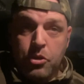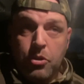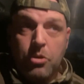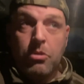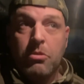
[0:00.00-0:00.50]

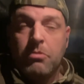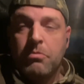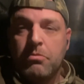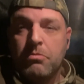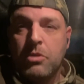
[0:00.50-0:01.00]
you
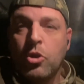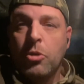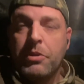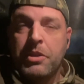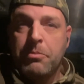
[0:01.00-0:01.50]
go
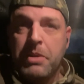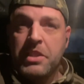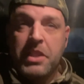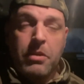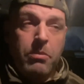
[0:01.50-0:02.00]
with the peace
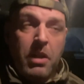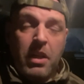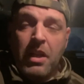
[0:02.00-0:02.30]
deal?